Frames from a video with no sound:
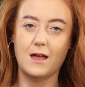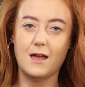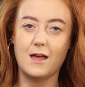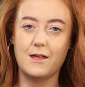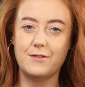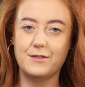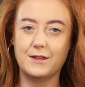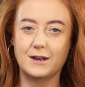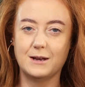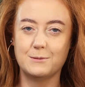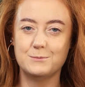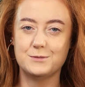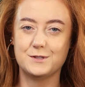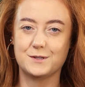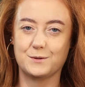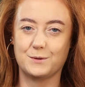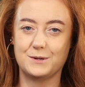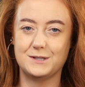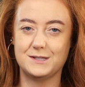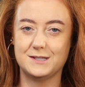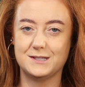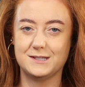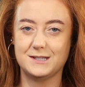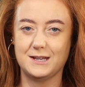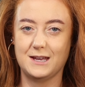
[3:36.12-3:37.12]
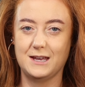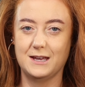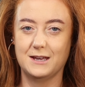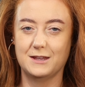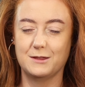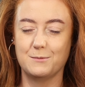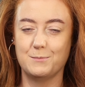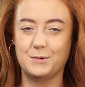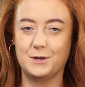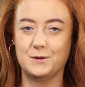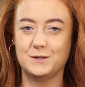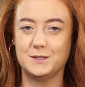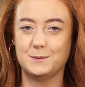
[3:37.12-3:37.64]
And then I'm just going to take
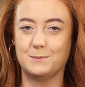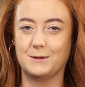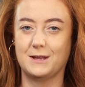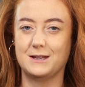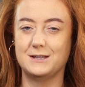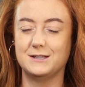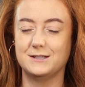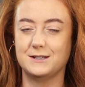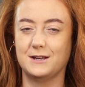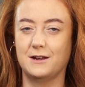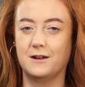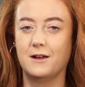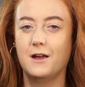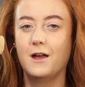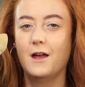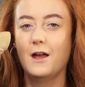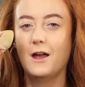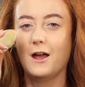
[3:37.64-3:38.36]
the beauty blender